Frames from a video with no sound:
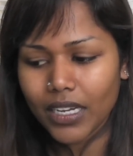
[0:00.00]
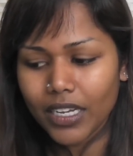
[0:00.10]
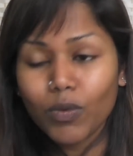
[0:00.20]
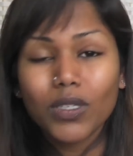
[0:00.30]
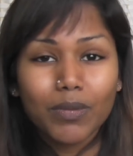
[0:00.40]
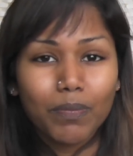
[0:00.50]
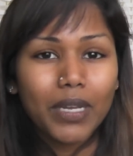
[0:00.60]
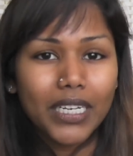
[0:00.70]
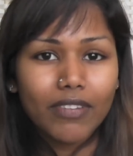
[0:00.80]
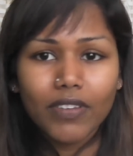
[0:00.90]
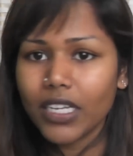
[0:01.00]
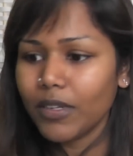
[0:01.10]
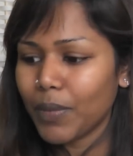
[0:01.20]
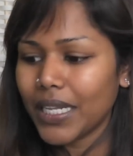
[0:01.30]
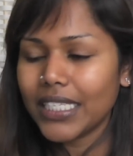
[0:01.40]
it was a bit
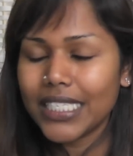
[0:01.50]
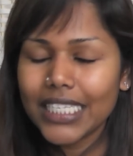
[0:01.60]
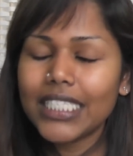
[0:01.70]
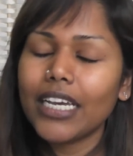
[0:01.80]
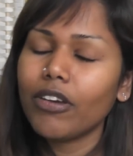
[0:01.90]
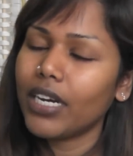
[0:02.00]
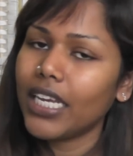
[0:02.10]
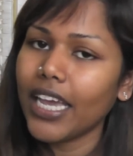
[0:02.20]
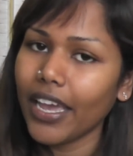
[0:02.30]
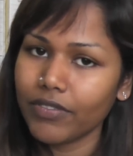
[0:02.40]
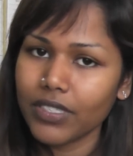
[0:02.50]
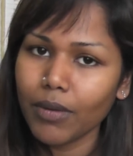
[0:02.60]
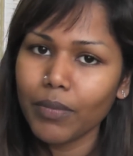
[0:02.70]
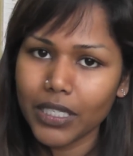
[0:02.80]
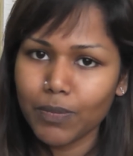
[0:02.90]
difficult but since I already have
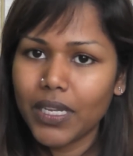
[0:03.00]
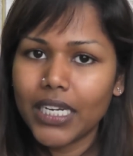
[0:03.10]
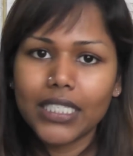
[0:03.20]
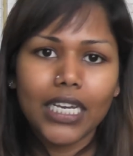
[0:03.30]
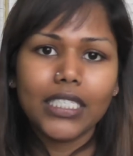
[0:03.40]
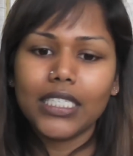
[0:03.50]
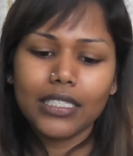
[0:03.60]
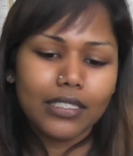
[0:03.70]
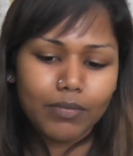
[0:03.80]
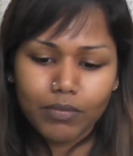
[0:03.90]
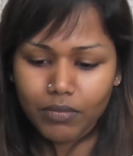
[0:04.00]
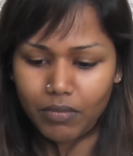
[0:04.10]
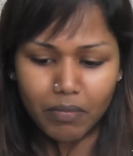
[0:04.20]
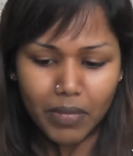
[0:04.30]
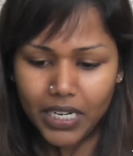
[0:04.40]
some experience I just
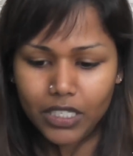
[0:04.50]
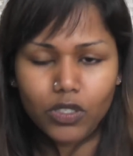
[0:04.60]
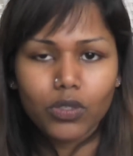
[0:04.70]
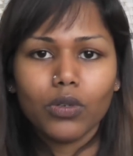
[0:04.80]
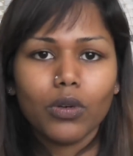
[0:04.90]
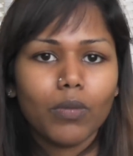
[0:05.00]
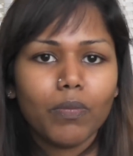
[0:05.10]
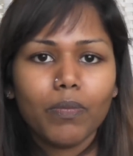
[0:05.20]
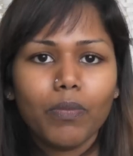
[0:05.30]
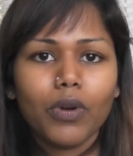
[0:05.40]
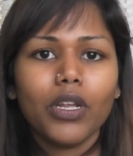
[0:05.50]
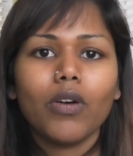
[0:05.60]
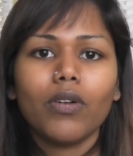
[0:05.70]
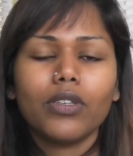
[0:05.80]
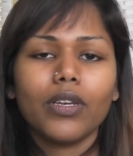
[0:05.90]
managed to put it
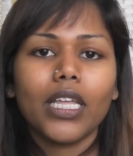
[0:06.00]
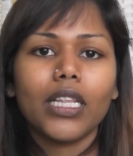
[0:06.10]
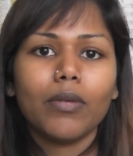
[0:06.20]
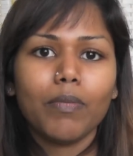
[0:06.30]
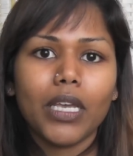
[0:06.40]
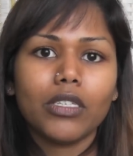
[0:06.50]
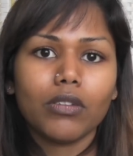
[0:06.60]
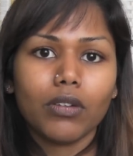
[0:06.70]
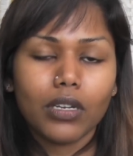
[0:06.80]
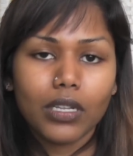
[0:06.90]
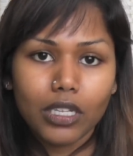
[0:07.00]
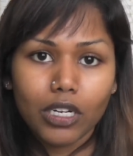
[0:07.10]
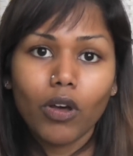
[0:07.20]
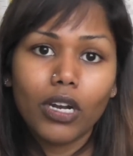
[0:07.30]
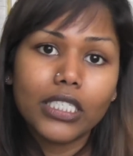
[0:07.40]
all together based on
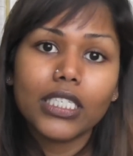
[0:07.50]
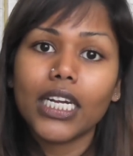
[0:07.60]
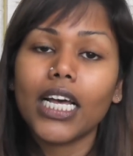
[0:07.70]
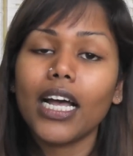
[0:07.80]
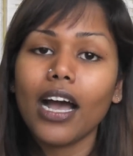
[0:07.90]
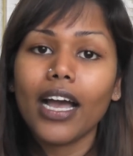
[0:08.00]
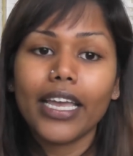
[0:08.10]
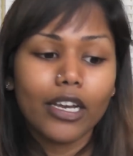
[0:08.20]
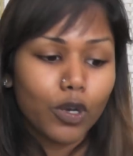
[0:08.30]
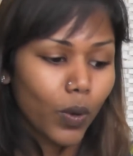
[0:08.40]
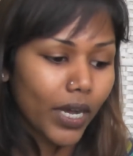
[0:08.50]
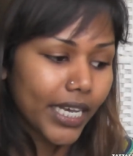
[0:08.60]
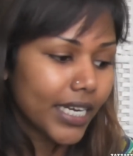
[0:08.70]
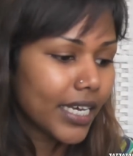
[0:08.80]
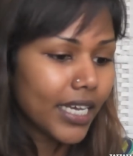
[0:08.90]
the knowledge that I
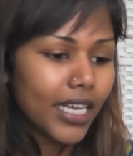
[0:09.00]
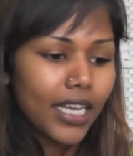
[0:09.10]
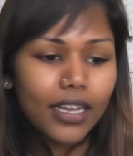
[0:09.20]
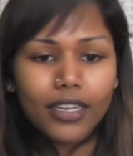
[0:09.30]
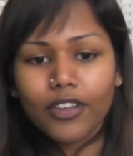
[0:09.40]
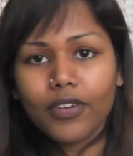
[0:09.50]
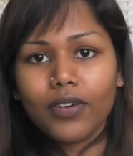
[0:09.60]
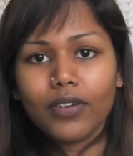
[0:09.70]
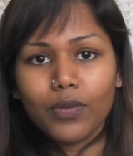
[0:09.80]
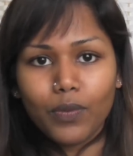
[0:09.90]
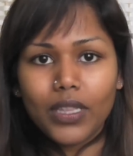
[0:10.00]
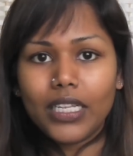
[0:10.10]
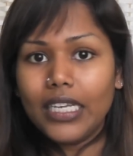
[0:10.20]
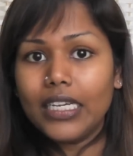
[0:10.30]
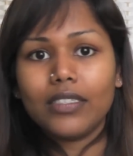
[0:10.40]
acquired you know with
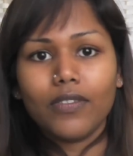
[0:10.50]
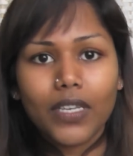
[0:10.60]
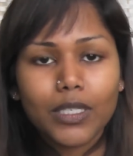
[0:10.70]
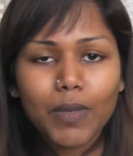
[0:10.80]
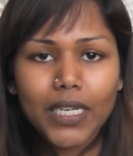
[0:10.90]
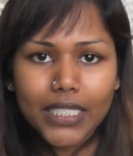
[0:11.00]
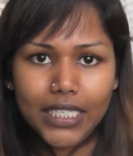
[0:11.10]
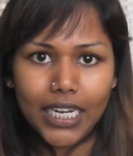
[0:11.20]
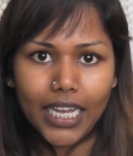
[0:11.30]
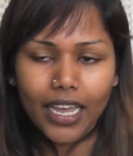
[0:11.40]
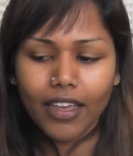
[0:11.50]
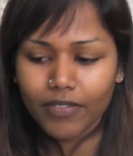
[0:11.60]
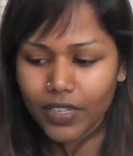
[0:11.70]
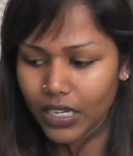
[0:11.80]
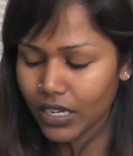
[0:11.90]
the years of experience that I
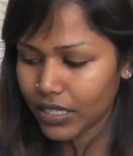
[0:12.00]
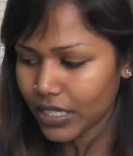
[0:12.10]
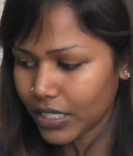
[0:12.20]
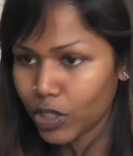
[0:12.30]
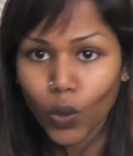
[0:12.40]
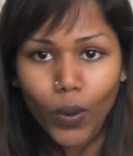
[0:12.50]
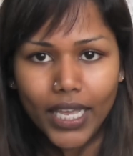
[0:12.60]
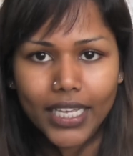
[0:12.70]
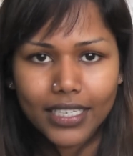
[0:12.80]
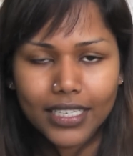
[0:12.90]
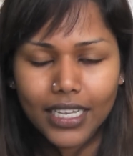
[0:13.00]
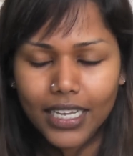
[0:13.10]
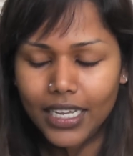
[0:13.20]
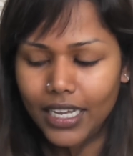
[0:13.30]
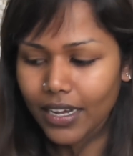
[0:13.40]
have in the sewing
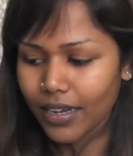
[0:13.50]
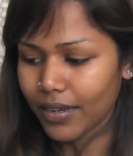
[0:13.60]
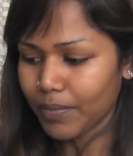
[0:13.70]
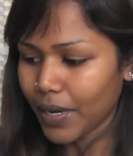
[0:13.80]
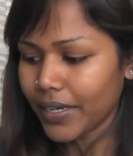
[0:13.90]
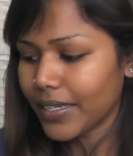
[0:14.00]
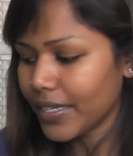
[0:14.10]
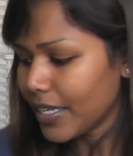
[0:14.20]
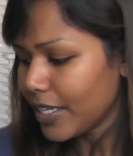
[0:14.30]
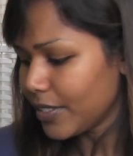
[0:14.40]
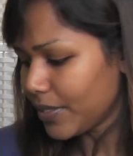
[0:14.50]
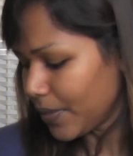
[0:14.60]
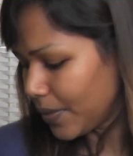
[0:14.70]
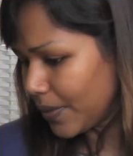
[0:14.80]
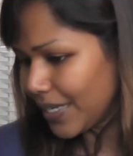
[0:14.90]
uh, part
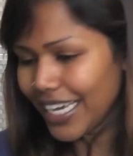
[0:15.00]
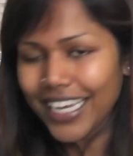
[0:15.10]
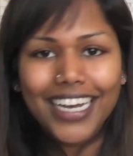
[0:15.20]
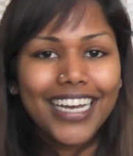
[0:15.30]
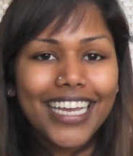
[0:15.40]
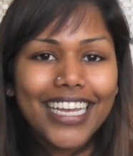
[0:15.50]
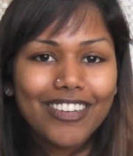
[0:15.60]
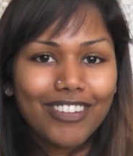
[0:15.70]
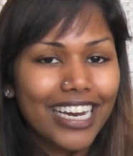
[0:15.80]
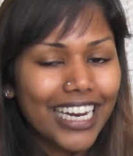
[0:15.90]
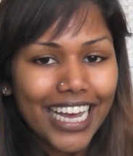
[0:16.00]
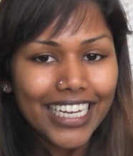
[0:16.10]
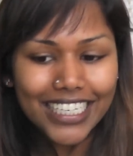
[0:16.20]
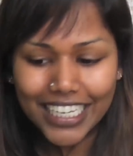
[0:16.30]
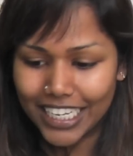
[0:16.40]
so yeah I really
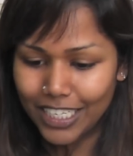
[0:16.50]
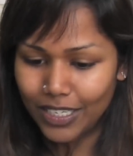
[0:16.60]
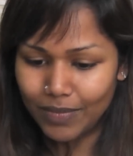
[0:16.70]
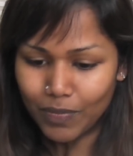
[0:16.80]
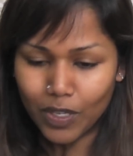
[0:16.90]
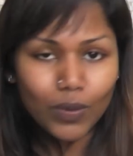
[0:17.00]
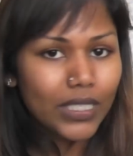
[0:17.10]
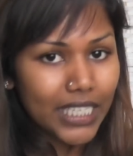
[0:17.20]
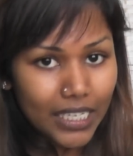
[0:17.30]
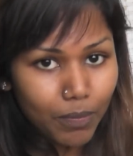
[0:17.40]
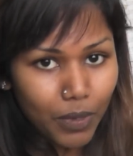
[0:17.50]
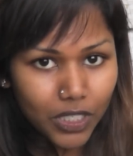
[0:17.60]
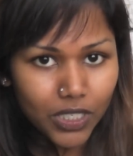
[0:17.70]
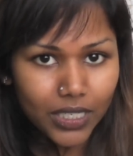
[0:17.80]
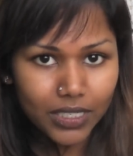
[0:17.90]
liked it you will see the
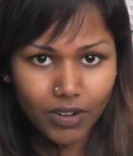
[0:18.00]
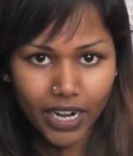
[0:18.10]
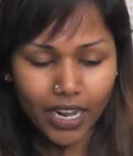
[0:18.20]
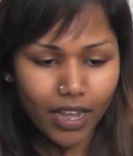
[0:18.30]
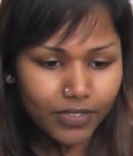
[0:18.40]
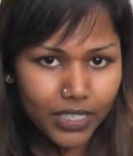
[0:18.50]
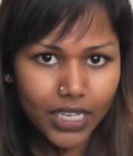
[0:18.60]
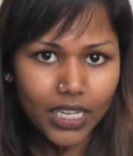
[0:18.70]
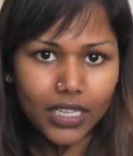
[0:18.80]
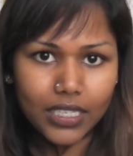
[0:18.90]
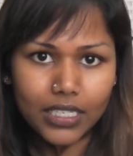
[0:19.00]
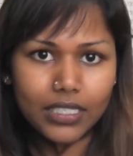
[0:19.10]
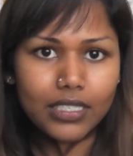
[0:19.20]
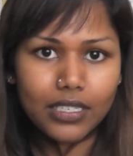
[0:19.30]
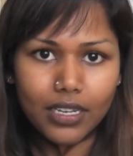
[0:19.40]
pictures right after
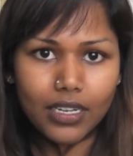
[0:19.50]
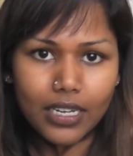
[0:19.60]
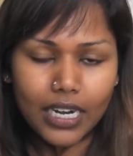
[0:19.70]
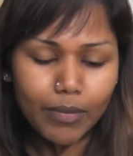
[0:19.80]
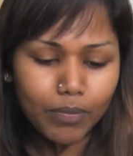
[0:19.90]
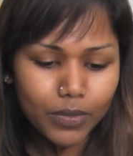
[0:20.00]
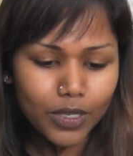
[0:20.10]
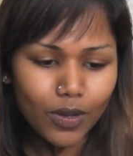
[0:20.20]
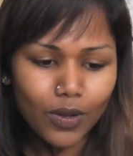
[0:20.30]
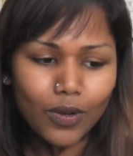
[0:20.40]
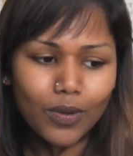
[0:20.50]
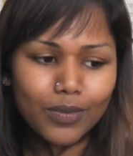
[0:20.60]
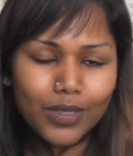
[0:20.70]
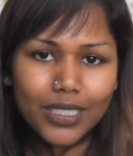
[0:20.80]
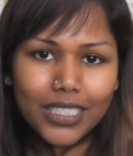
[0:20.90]
this uh, clip so
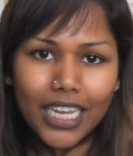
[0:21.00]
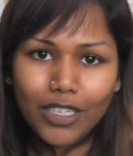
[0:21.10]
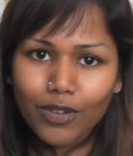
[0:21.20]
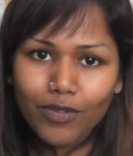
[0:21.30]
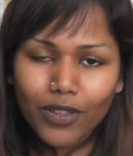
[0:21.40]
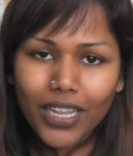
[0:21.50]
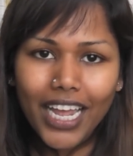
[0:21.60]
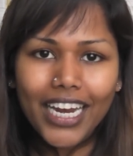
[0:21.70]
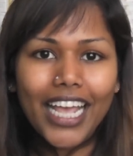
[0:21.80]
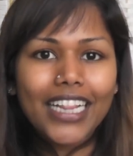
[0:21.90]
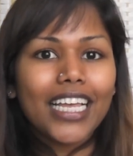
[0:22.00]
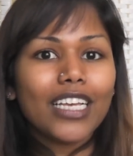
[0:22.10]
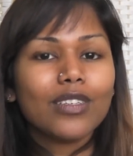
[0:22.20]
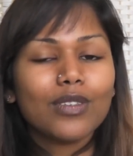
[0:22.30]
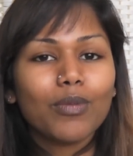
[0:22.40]
stay tuned for that and
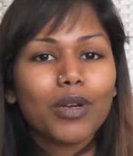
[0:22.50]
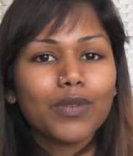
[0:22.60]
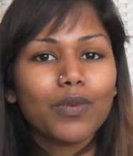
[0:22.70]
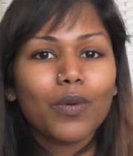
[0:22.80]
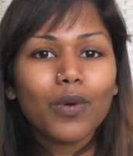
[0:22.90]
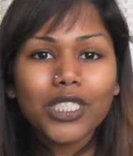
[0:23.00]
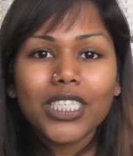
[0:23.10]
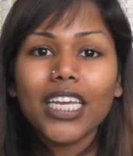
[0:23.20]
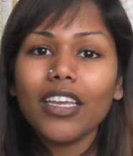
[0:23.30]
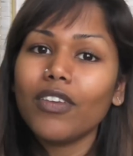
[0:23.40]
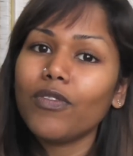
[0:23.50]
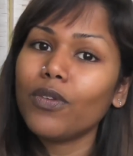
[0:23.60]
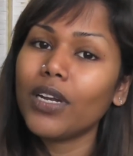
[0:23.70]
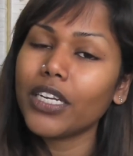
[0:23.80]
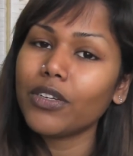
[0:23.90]
thank you so much for watching if
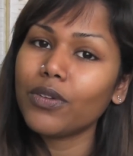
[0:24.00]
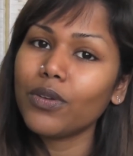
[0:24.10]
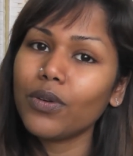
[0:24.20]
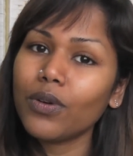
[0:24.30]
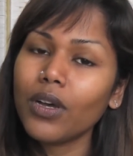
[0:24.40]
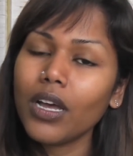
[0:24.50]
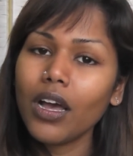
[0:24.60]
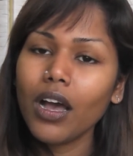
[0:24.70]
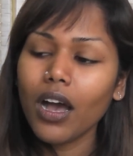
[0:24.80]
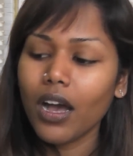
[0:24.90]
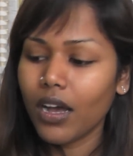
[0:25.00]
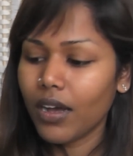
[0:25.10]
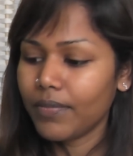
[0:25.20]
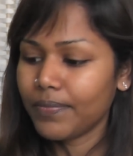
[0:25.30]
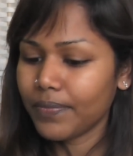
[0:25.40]
you like to know
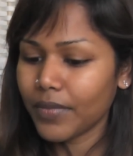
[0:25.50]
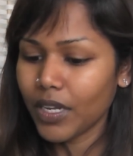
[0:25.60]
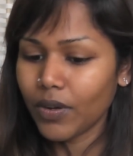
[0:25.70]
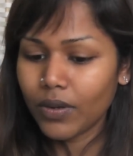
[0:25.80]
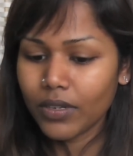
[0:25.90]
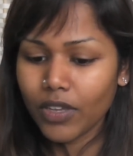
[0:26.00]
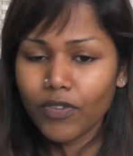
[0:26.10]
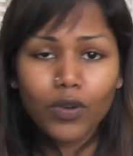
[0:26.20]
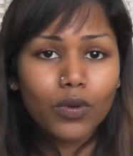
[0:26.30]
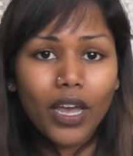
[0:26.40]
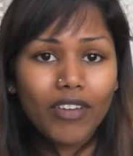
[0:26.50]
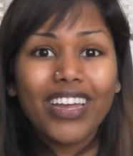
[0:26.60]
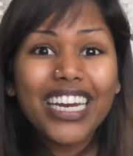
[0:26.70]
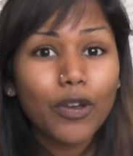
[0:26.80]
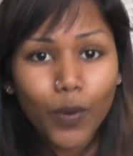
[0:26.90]
um, you know if you have
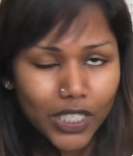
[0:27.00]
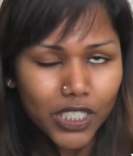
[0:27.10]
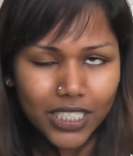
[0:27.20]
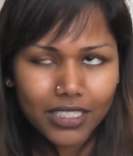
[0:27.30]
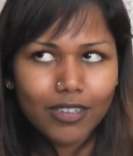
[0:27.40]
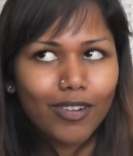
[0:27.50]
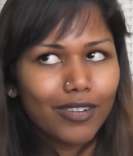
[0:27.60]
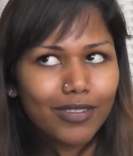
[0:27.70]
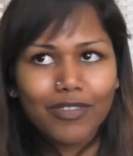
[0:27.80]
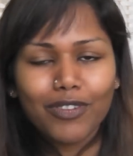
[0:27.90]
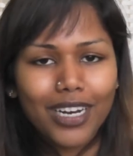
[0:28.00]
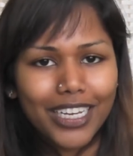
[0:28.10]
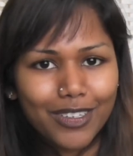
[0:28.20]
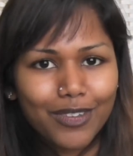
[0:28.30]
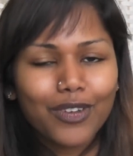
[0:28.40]
any questions not if you
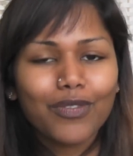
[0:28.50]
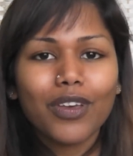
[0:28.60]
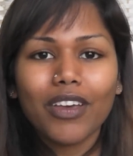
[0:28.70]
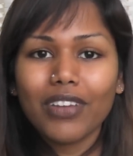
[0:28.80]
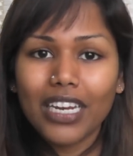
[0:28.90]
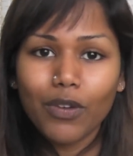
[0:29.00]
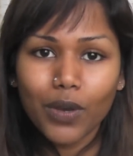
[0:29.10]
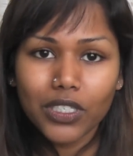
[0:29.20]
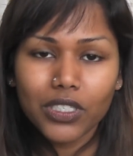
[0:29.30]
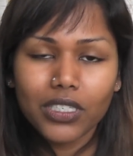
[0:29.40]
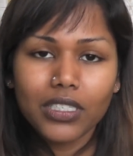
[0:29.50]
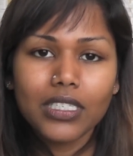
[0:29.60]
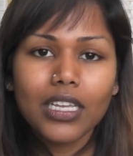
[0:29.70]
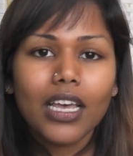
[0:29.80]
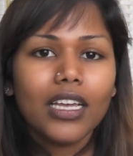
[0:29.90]
like to know if you have any questions